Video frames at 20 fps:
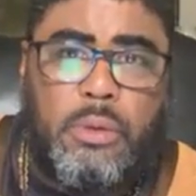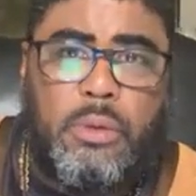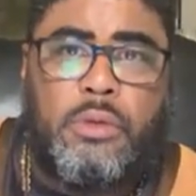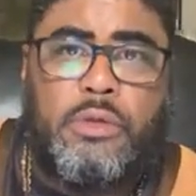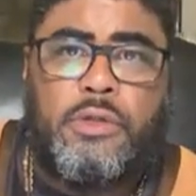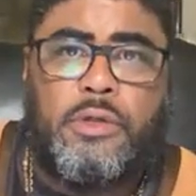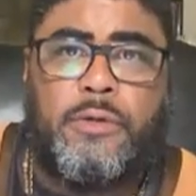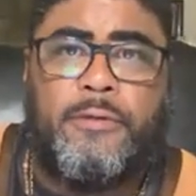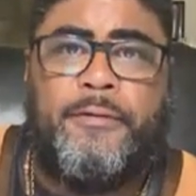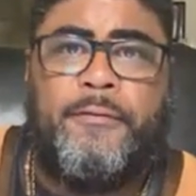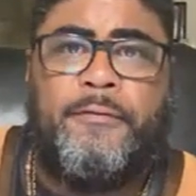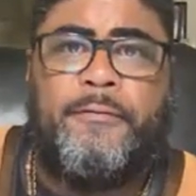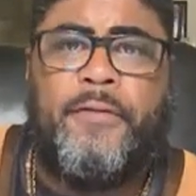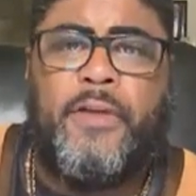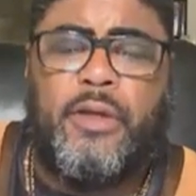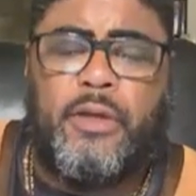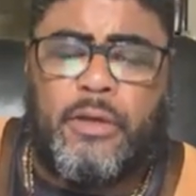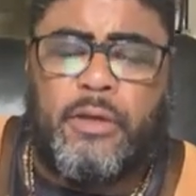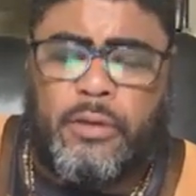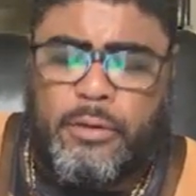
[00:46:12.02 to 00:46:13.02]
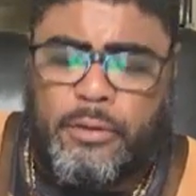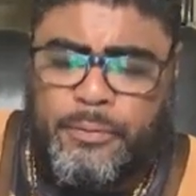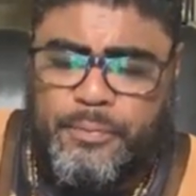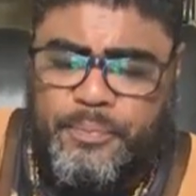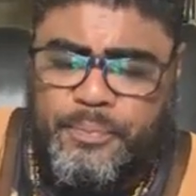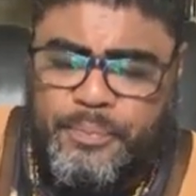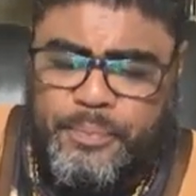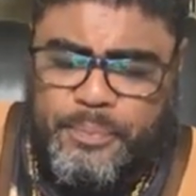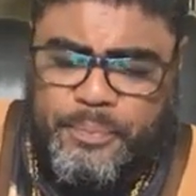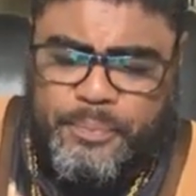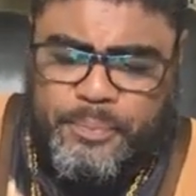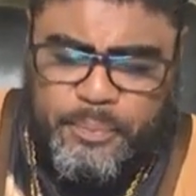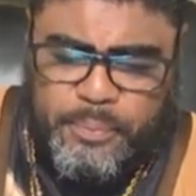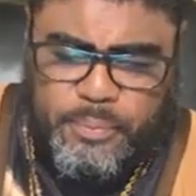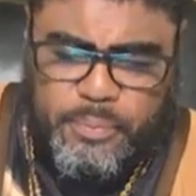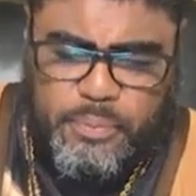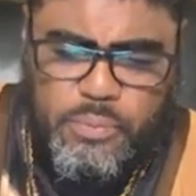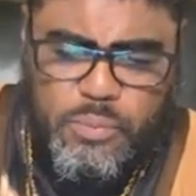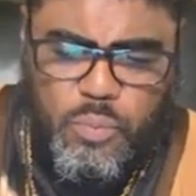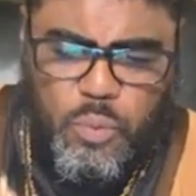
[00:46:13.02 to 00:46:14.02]
So fill,
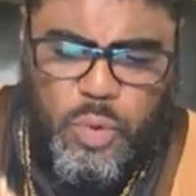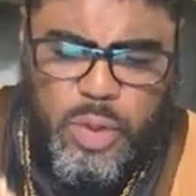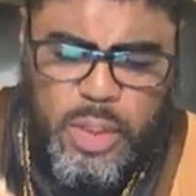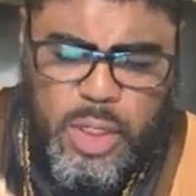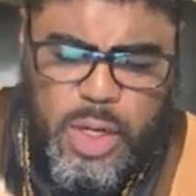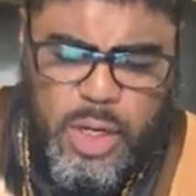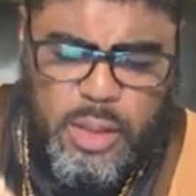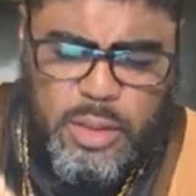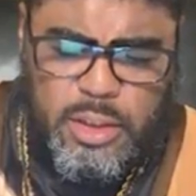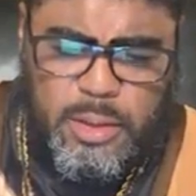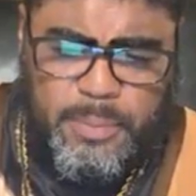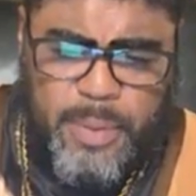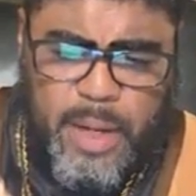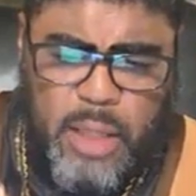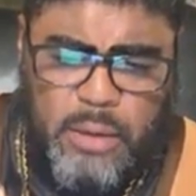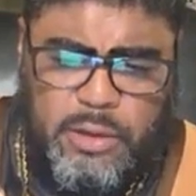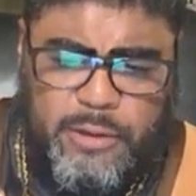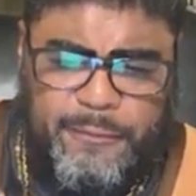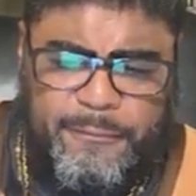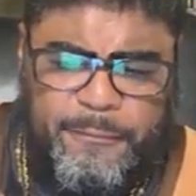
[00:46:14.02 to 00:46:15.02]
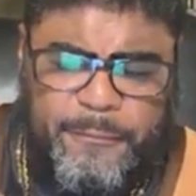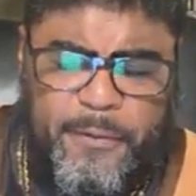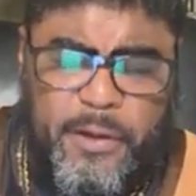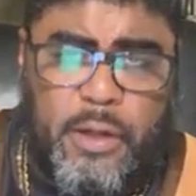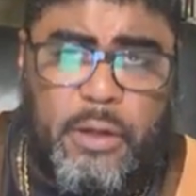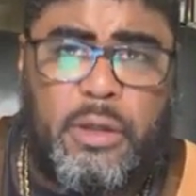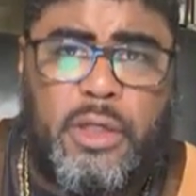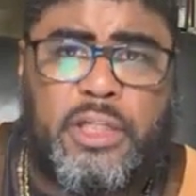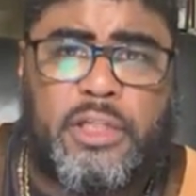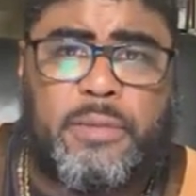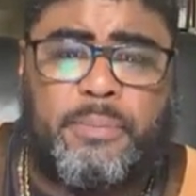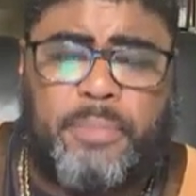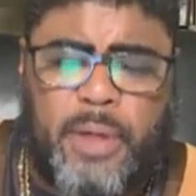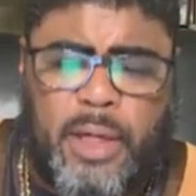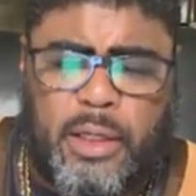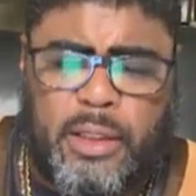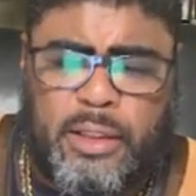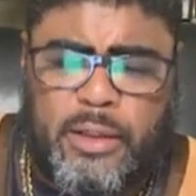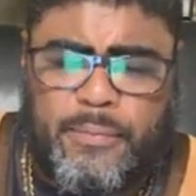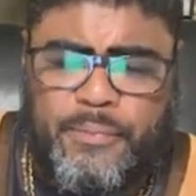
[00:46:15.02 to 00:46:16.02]
when he is about to fill his
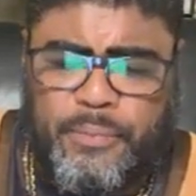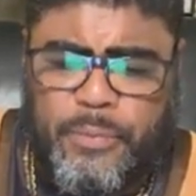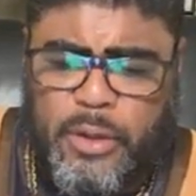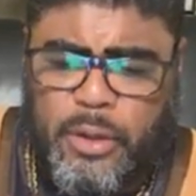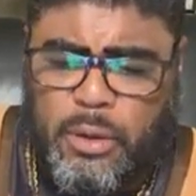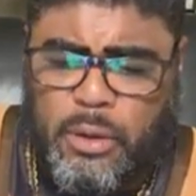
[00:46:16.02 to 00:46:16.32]
belly,